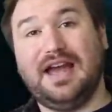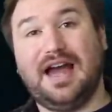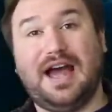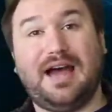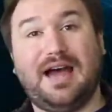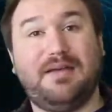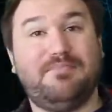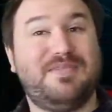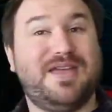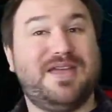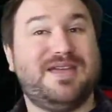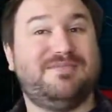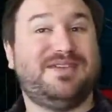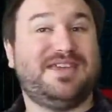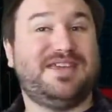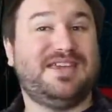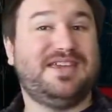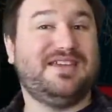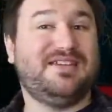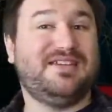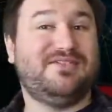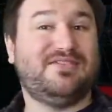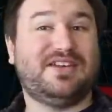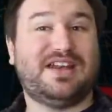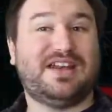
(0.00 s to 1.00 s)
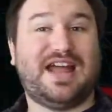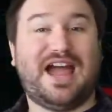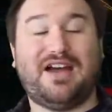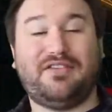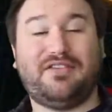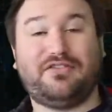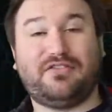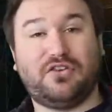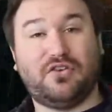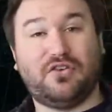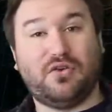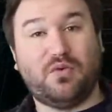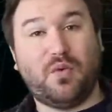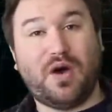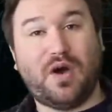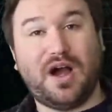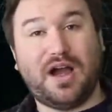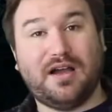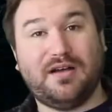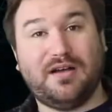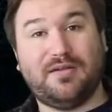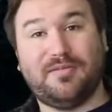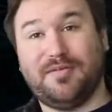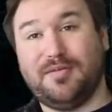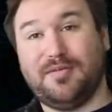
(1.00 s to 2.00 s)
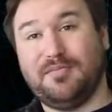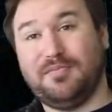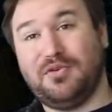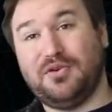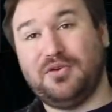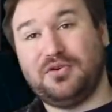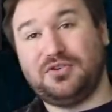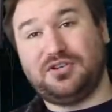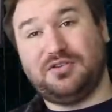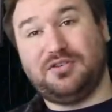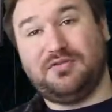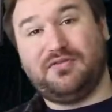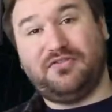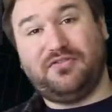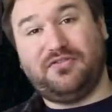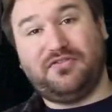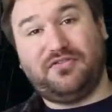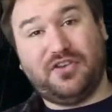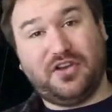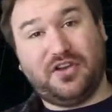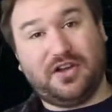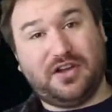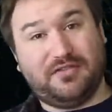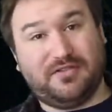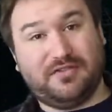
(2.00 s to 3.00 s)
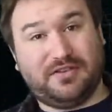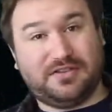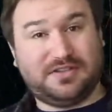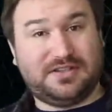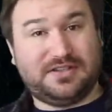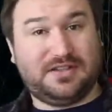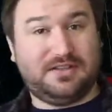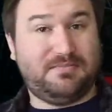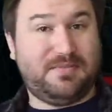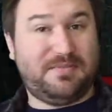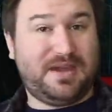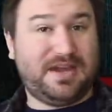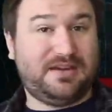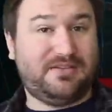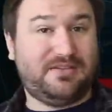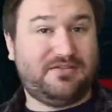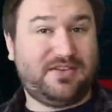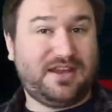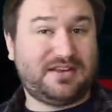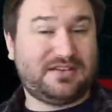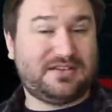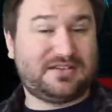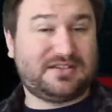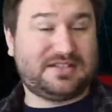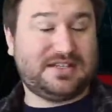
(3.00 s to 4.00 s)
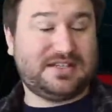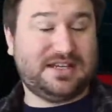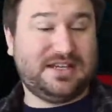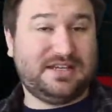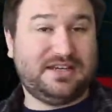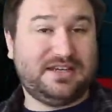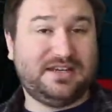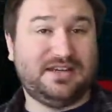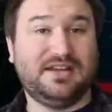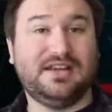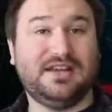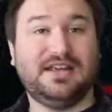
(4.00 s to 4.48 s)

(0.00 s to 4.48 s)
and maybe even after a while, push him further to the main event scene.